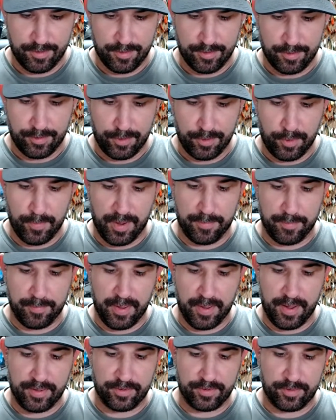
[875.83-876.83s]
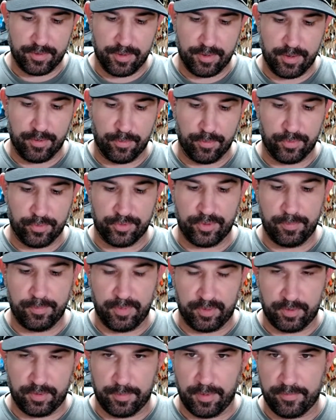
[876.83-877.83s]
You make baits? Oh, well, send
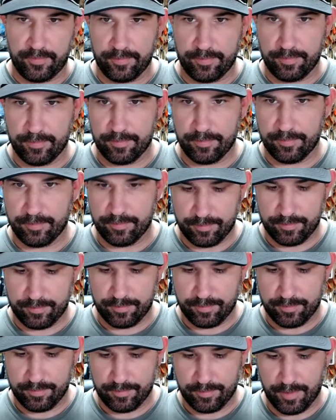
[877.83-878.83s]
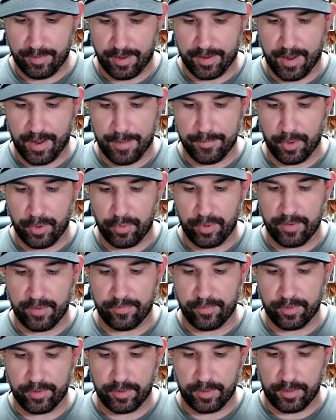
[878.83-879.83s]
me some of them. Like, I'm no
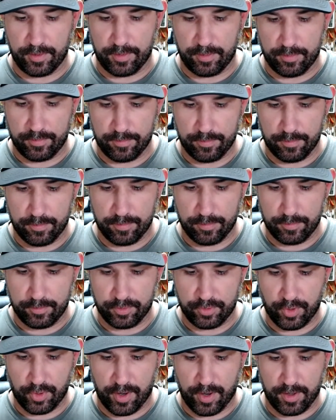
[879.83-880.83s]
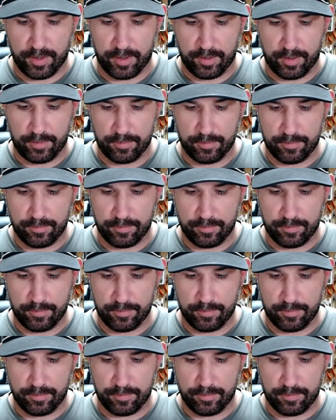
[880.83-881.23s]
different than Strike King.